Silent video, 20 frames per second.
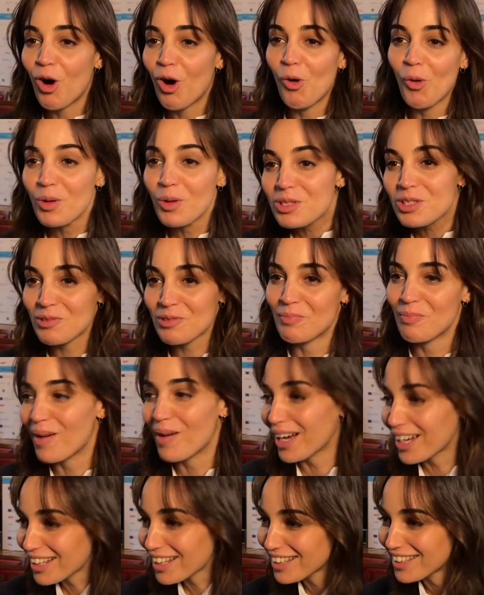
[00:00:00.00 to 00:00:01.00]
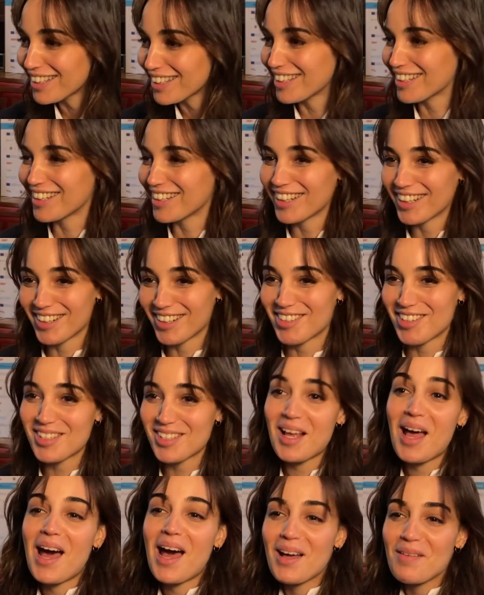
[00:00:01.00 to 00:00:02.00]
all smiling and
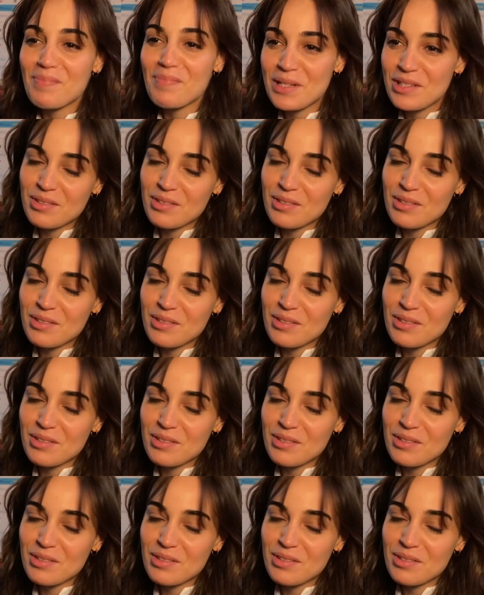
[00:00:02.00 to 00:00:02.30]
just happy